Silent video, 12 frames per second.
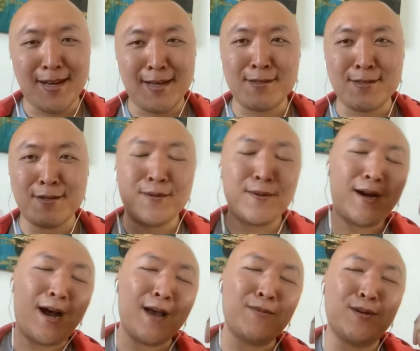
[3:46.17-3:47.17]
so
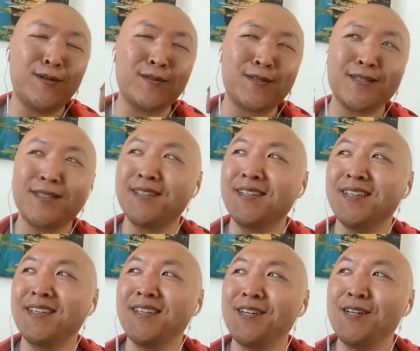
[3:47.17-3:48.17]
I won't
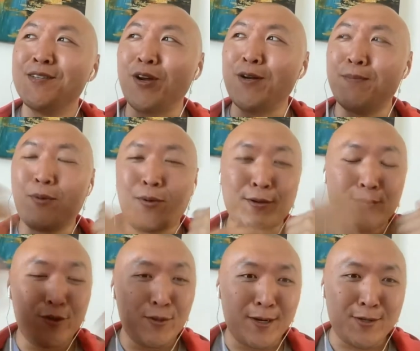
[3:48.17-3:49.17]
try to bore you
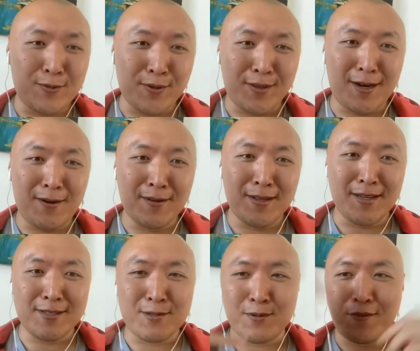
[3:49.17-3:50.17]
too much with all the
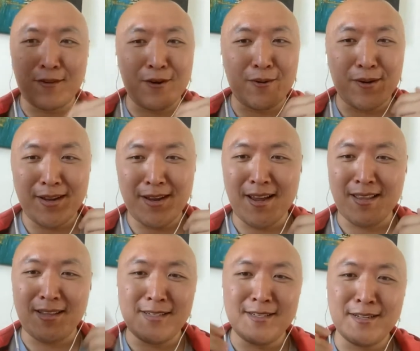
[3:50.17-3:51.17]
sort of theory and
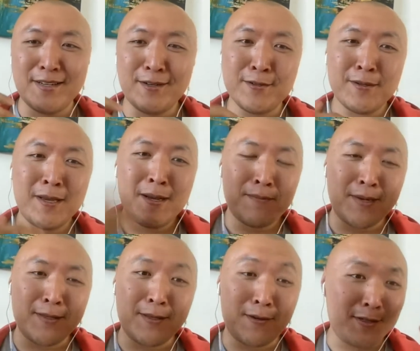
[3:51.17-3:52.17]
the details,
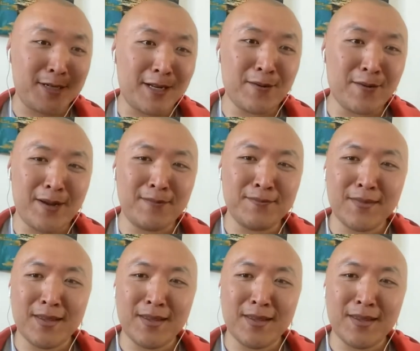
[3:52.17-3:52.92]
but there's a Telegram